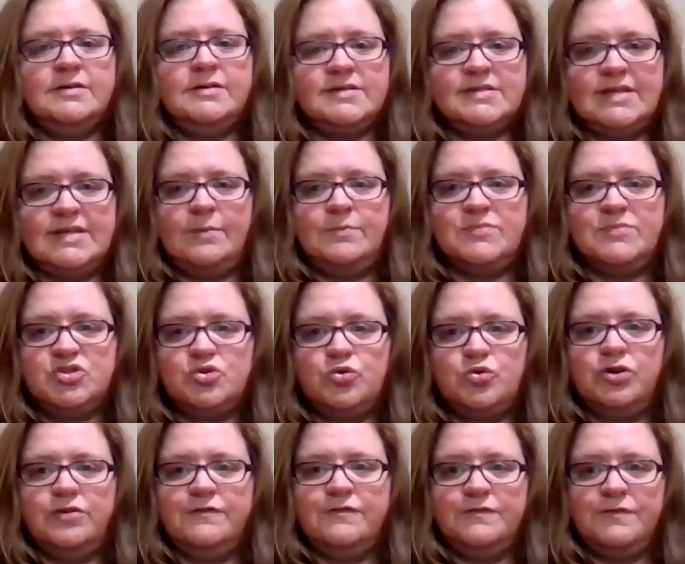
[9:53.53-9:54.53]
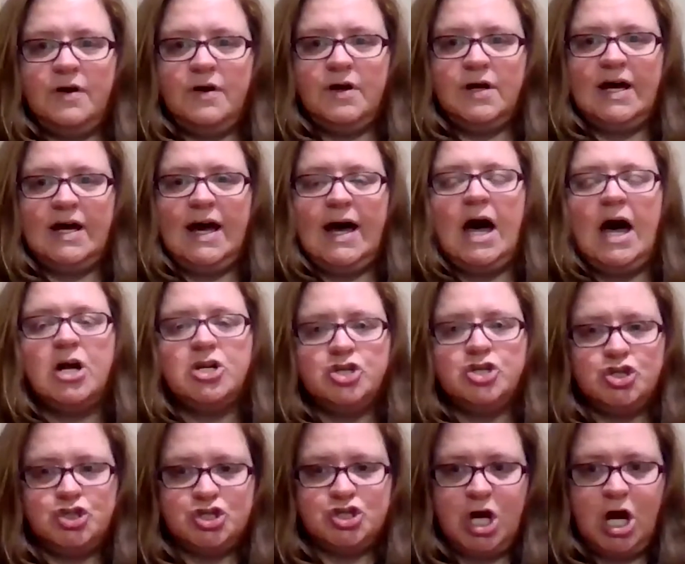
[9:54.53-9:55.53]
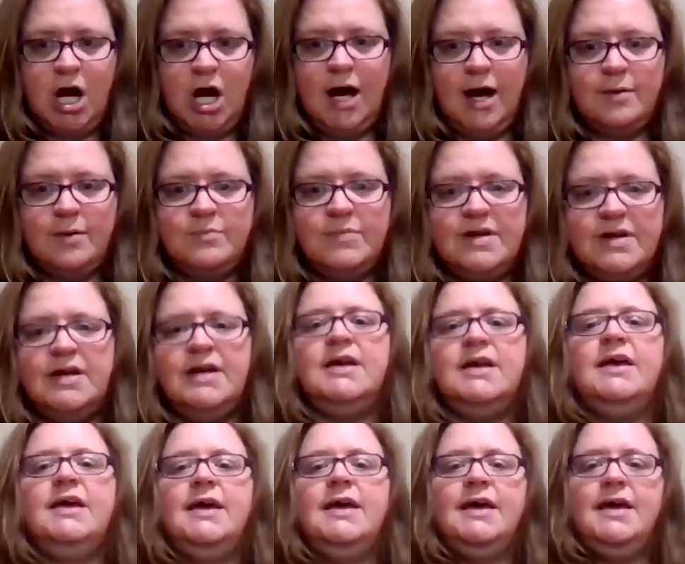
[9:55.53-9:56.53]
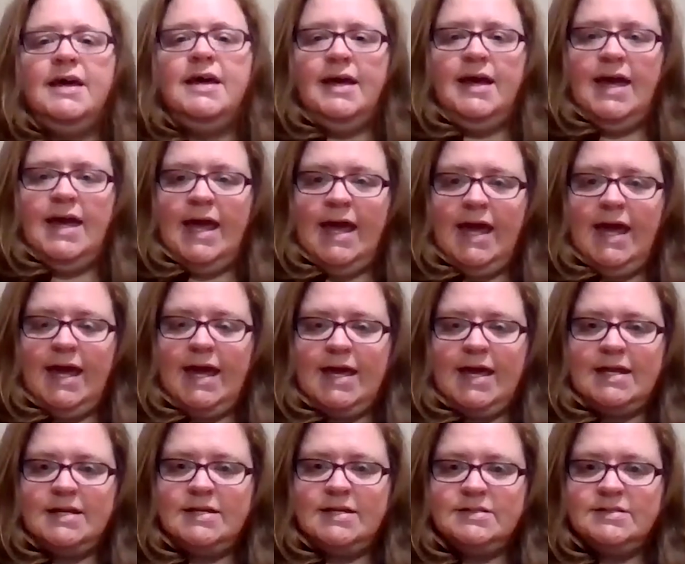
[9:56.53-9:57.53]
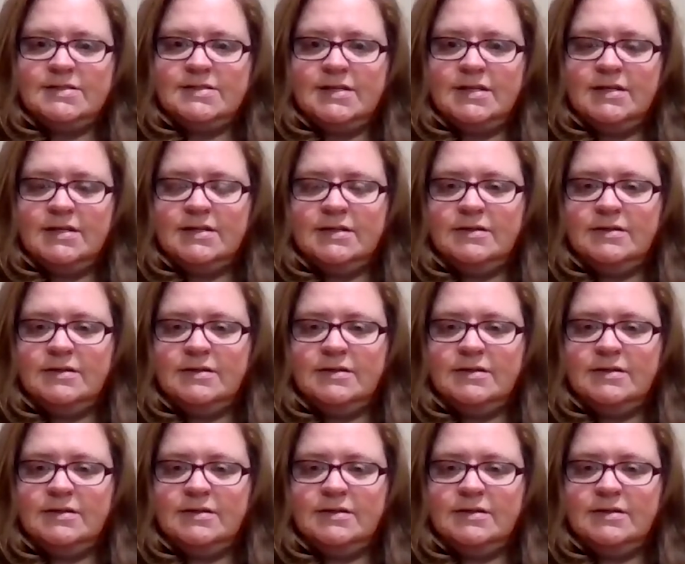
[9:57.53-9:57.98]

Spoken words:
some sort of job and